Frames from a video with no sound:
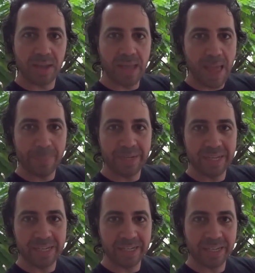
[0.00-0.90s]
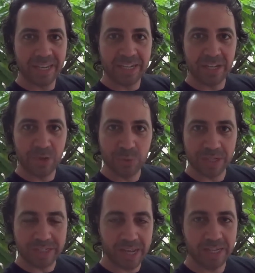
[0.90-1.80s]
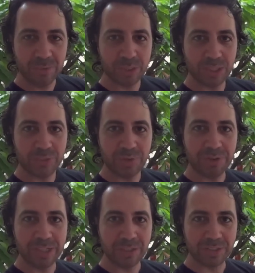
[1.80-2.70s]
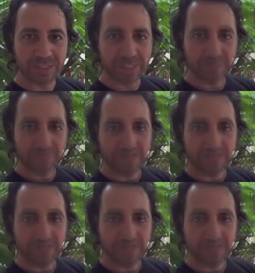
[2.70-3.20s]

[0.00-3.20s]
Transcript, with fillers: happening in the Yucatan, which is very interesting.